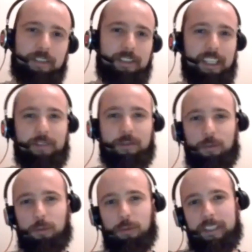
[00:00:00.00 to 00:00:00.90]
just
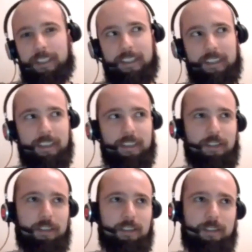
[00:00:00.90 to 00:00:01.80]
to do it is
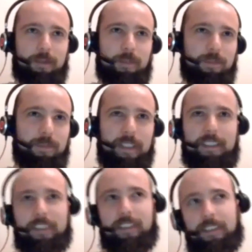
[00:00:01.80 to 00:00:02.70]

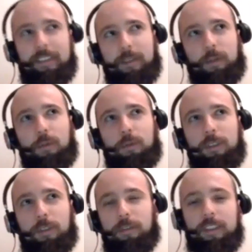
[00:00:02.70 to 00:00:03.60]
it's
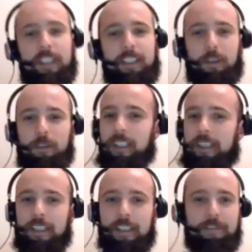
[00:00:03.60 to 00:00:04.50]
good only
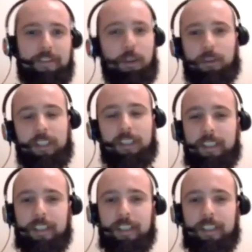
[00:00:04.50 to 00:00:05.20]
in theory.